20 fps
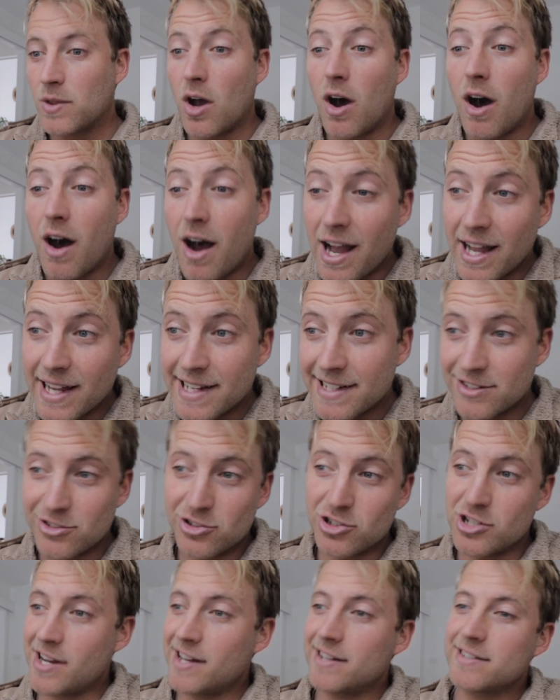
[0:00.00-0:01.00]
I
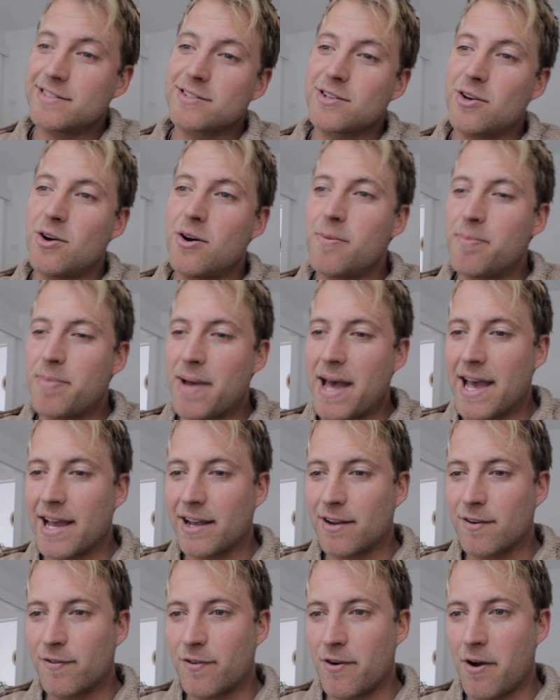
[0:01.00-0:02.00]
just got
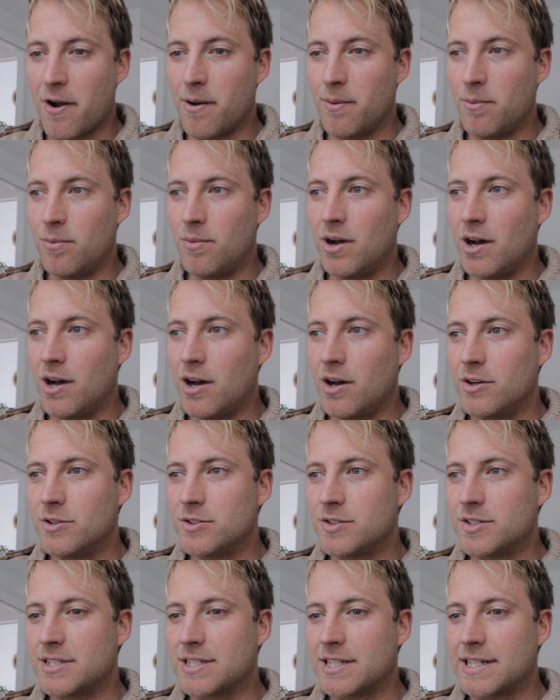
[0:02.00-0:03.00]
back from
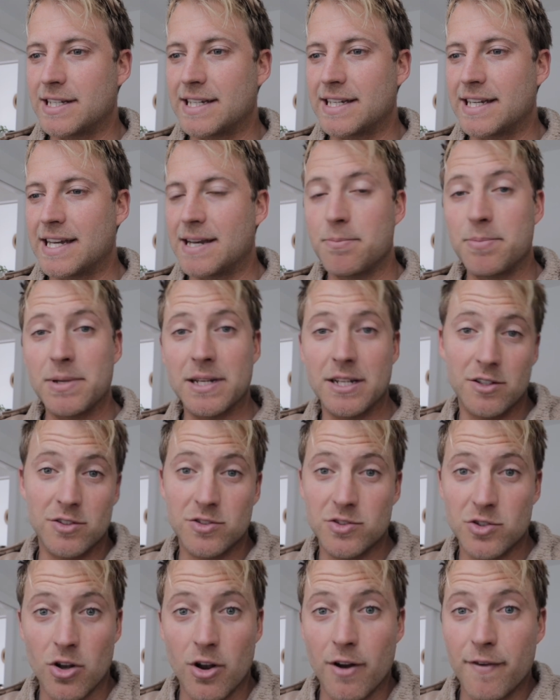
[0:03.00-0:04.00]
hosting a big
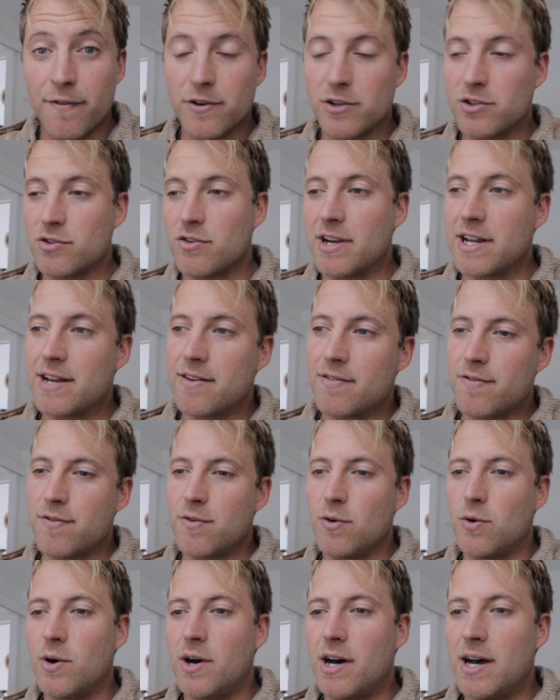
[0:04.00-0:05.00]
surf retreat
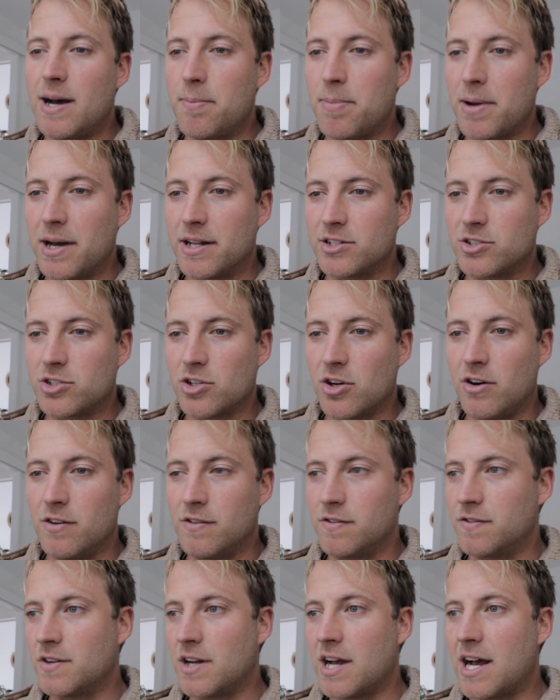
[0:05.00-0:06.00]
for a bunch
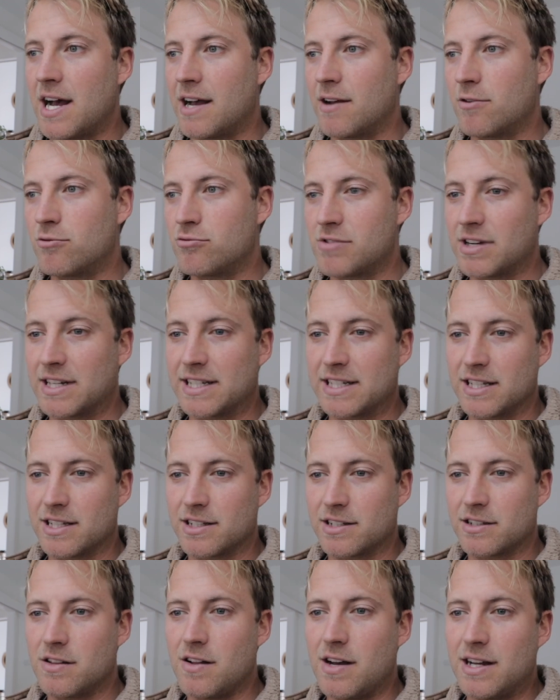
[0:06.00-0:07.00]
of
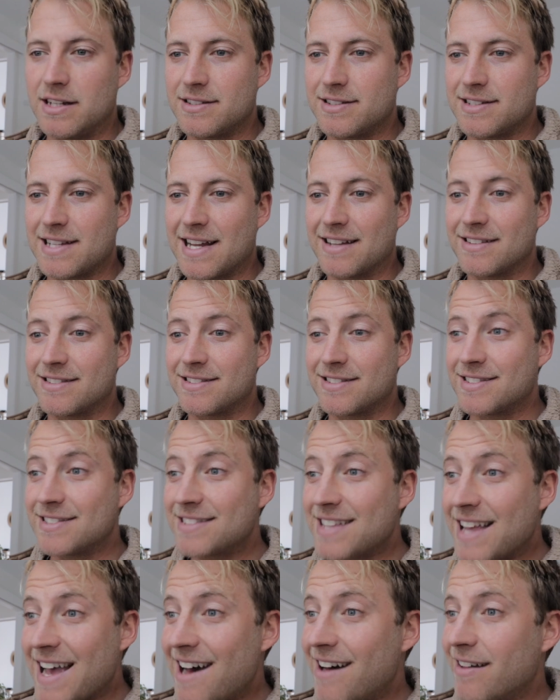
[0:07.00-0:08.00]
regular clients down
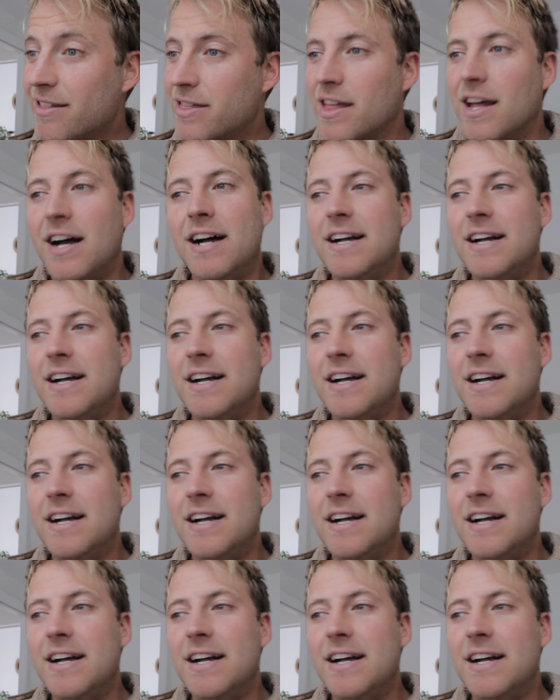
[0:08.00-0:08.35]
south.